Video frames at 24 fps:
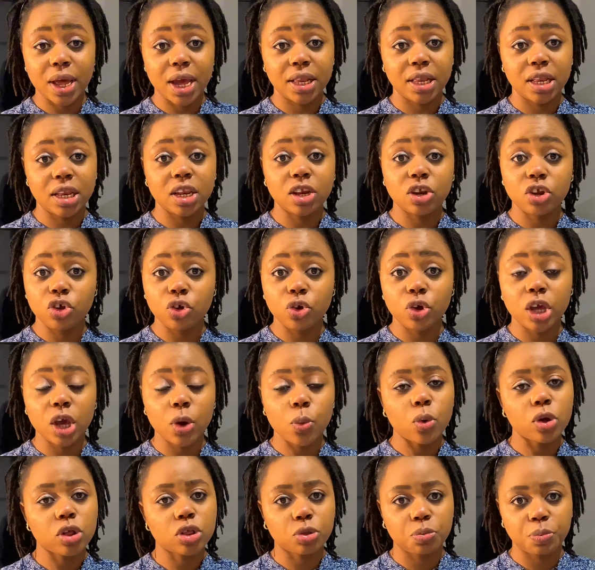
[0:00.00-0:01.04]
I did in the UK
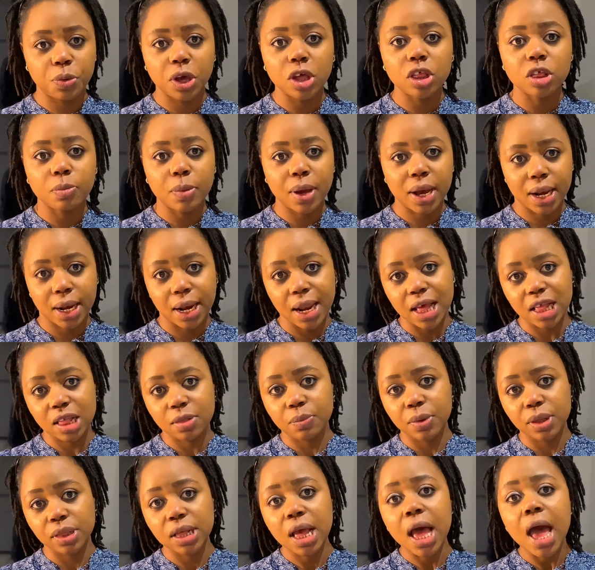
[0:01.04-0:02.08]
was speaking to my
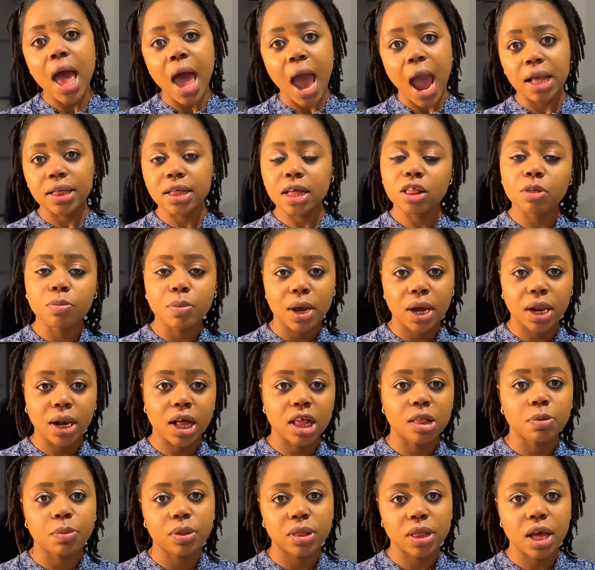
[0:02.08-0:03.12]
classmates. I said to my
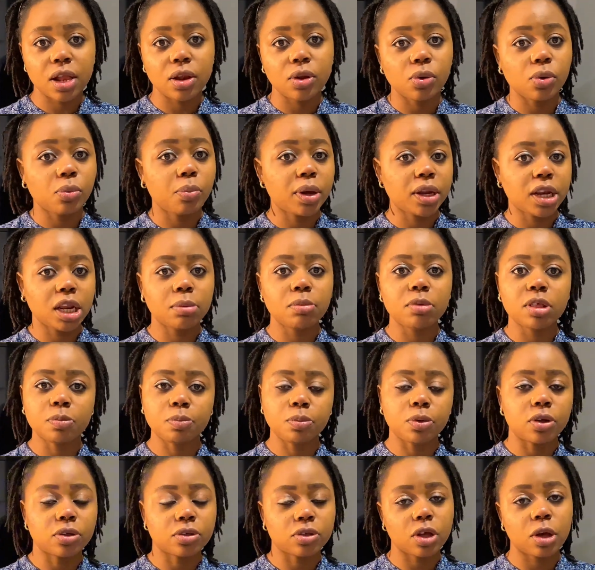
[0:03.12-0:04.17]
classmates, "Hello, my name is
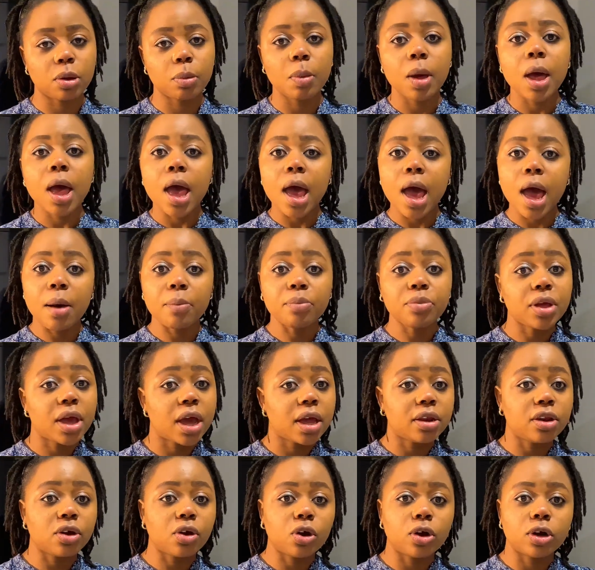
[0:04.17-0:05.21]
Blossom. I'm here
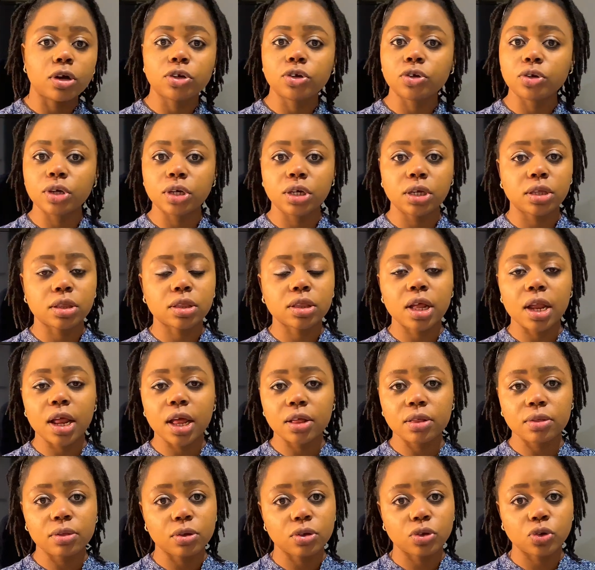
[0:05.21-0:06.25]
in the country.
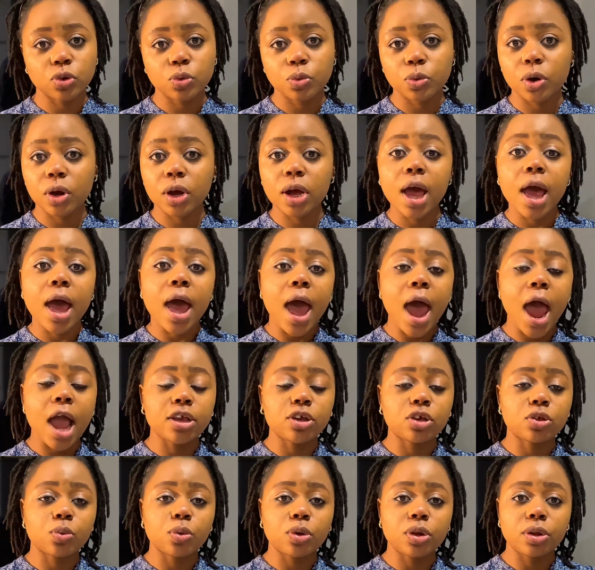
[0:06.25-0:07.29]
Started social work.
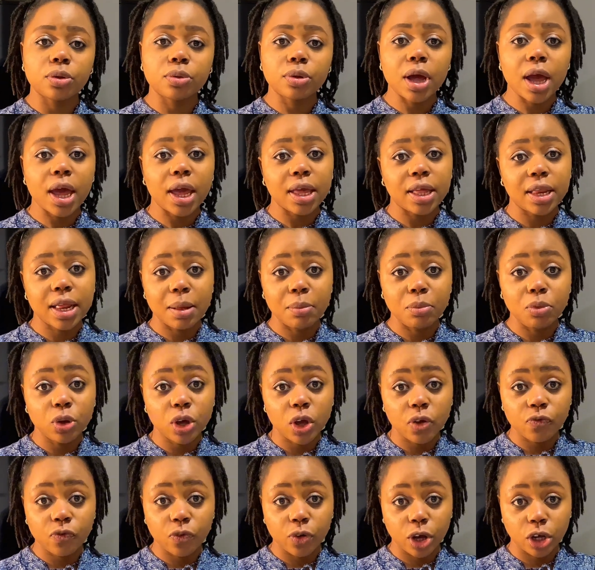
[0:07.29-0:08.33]
I'm
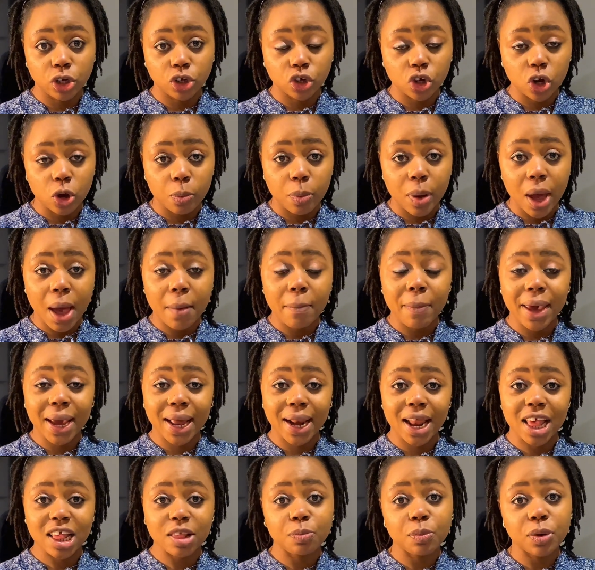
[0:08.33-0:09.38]
looking for a job." And my
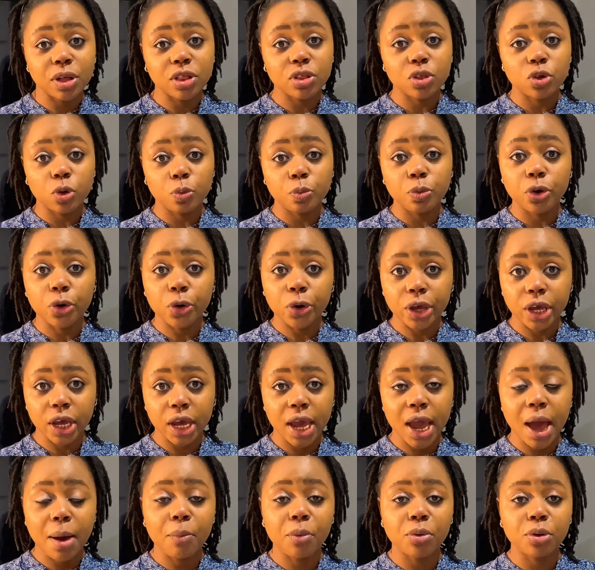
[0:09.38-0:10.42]
classmate told me,
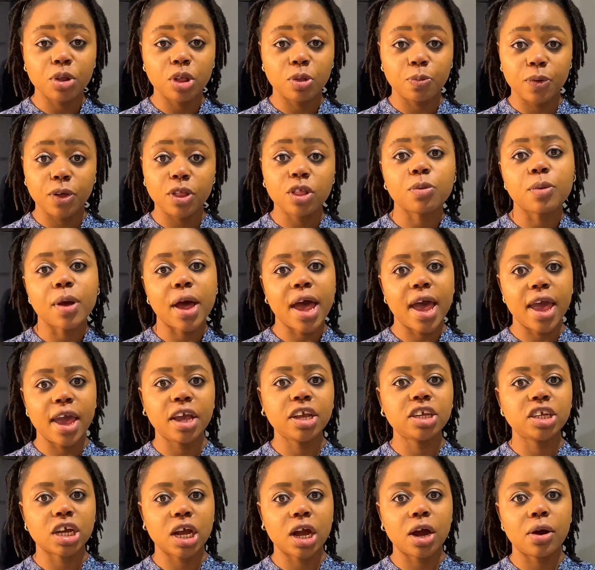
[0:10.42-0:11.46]
"Okay, I'm going to speak to our
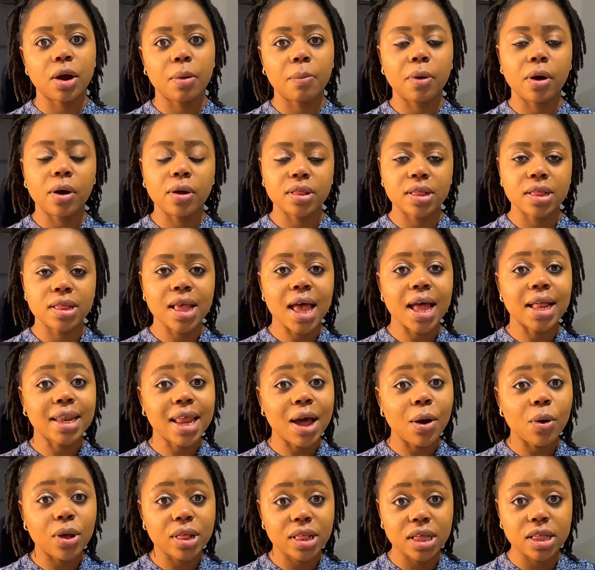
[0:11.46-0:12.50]
HR about it." And that
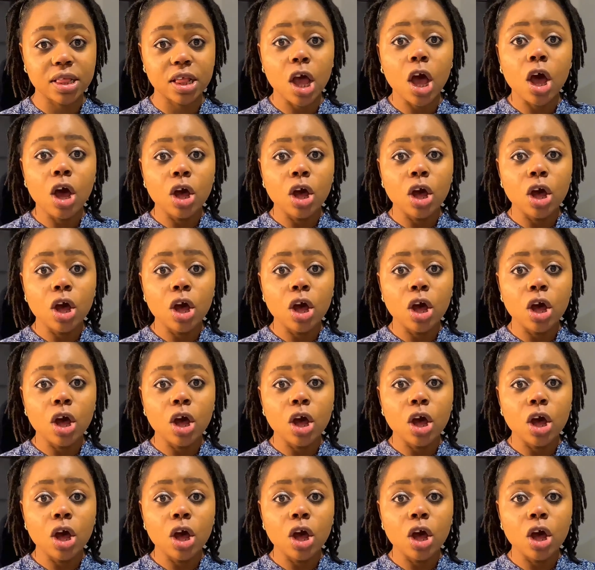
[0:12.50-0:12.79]
was it.